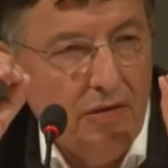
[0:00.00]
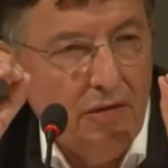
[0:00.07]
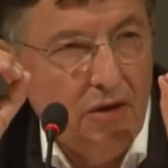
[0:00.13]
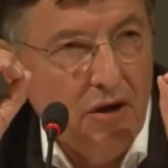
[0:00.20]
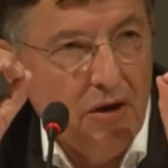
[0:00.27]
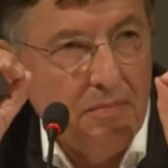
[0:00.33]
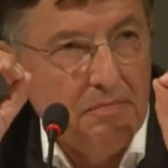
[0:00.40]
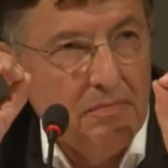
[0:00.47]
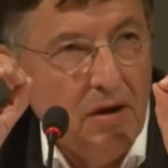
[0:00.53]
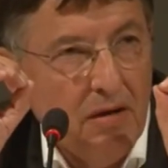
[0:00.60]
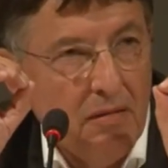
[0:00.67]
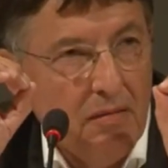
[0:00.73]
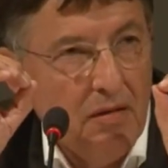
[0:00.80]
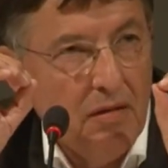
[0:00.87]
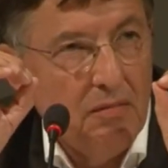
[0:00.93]
the
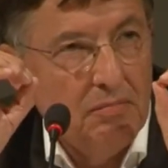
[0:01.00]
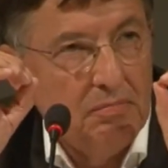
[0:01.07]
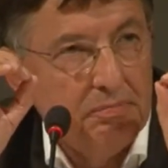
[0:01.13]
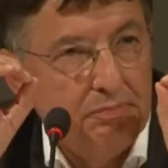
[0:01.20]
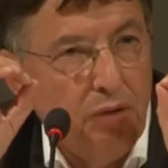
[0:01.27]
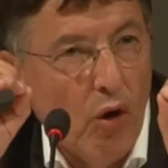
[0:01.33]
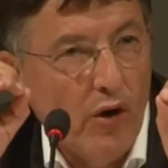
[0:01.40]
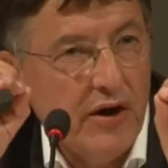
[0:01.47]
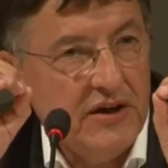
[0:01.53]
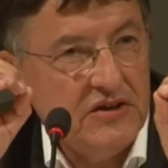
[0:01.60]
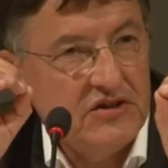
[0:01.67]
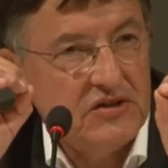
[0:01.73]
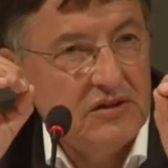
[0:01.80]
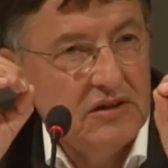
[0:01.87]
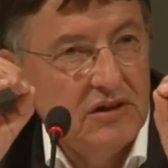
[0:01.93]

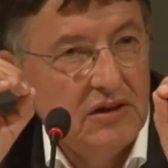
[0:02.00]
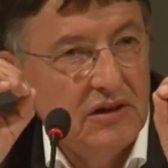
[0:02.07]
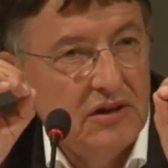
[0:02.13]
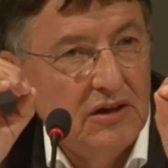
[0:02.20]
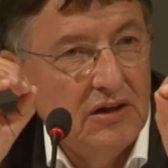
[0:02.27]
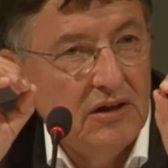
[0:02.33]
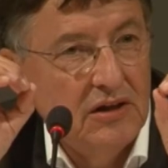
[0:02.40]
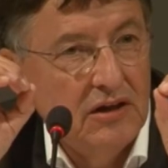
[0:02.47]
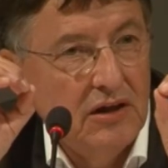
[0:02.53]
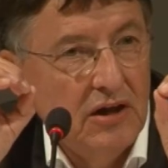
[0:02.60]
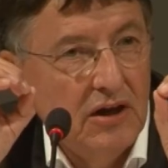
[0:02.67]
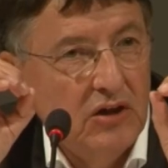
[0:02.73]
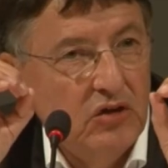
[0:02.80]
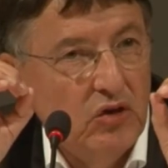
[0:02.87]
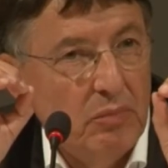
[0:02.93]
point
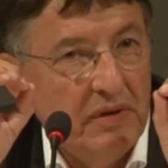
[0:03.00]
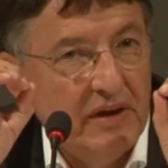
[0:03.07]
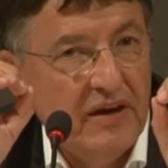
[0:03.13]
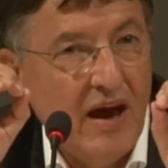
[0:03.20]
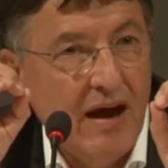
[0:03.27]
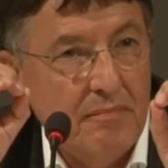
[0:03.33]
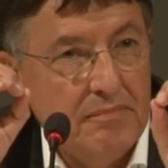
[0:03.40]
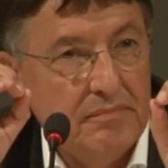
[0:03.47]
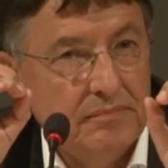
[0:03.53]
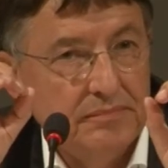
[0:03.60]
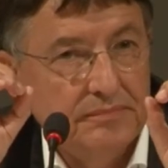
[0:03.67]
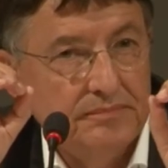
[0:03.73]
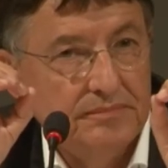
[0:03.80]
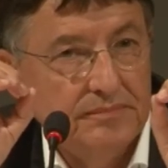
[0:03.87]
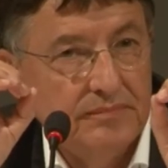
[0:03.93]
to become
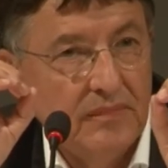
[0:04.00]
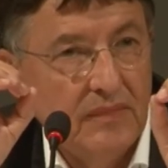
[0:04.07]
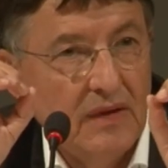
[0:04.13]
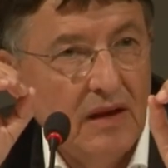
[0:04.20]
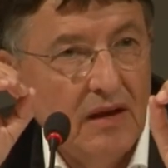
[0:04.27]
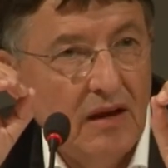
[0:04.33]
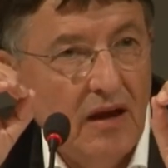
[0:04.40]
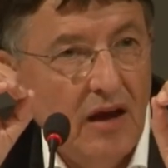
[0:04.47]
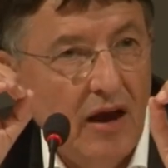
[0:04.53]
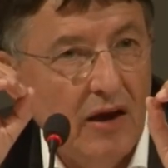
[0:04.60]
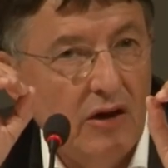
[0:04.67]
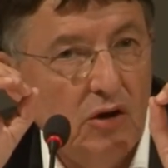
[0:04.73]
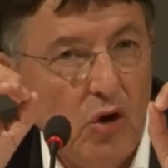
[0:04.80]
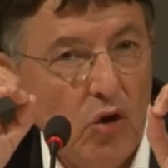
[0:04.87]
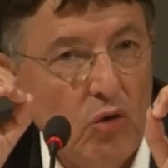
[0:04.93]

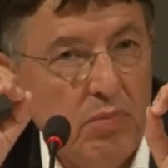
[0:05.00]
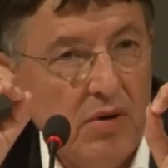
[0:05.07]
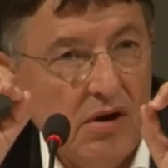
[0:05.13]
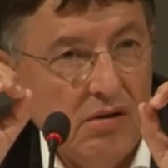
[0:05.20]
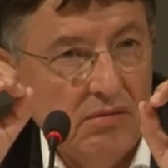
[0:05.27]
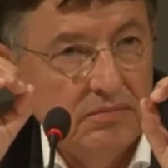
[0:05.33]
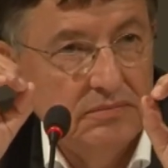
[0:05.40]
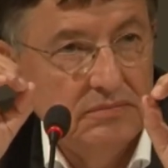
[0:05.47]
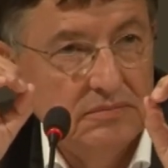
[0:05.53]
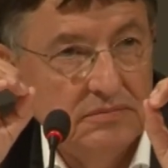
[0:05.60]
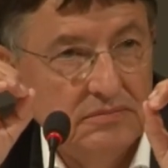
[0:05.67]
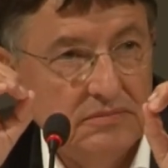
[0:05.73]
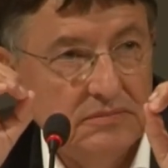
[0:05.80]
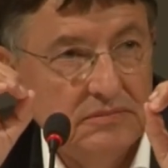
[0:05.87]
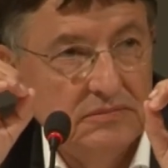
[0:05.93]
a global,
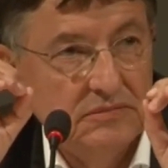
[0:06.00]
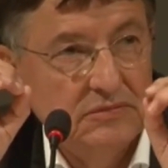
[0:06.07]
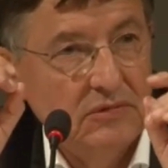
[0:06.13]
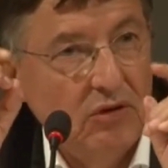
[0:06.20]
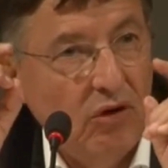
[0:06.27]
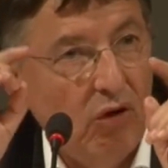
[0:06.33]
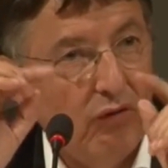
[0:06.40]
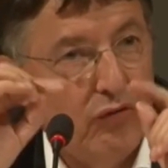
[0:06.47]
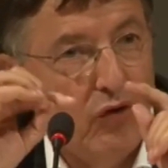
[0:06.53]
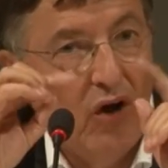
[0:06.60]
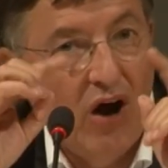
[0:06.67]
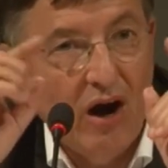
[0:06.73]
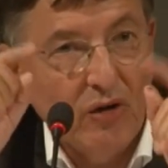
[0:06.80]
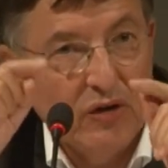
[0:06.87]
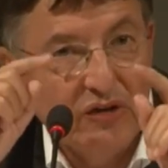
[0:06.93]
or
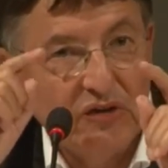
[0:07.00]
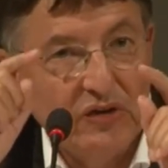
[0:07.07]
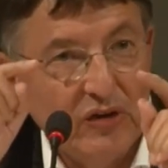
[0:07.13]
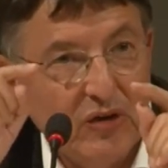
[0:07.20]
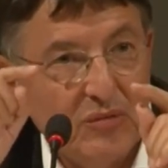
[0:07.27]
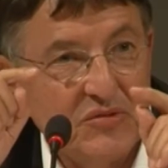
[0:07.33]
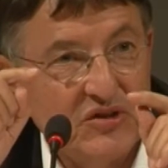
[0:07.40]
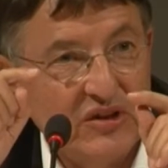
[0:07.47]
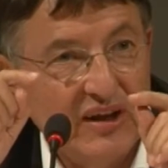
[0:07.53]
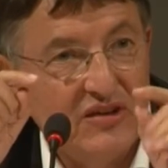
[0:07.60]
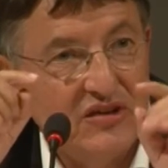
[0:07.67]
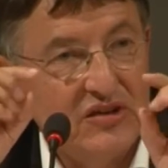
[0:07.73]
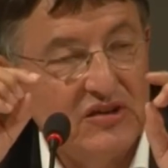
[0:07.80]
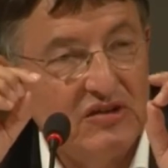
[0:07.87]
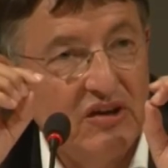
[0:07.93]
for our
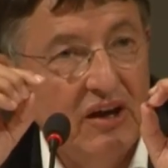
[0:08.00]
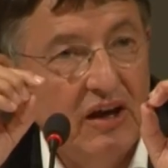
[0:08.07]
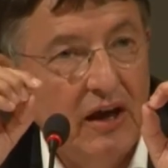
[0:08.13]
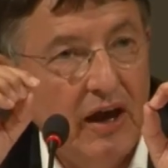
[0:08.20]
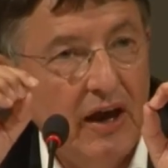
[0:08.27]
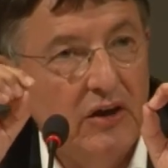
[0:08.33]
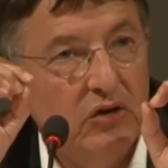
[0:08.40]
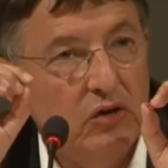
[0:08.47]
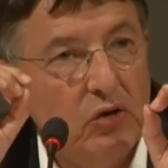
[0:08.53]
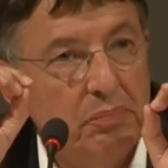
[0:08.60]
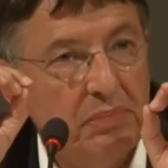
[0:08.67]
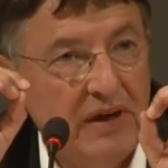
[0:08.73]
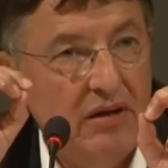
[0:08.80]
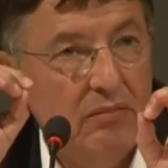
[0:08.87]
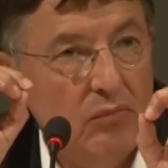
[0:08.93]
circumstances, a
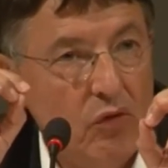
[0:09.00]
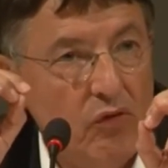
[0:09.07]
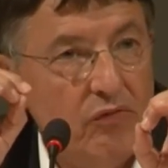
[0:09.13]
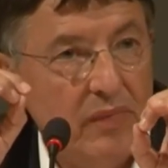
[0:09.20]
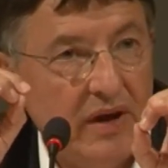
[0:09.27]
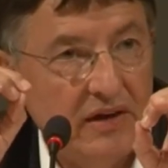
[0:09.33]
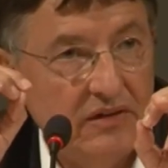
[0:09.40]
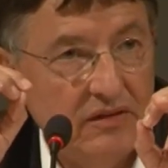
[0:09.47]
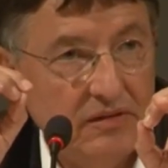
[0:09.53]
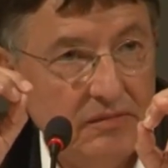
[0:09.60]
European movement.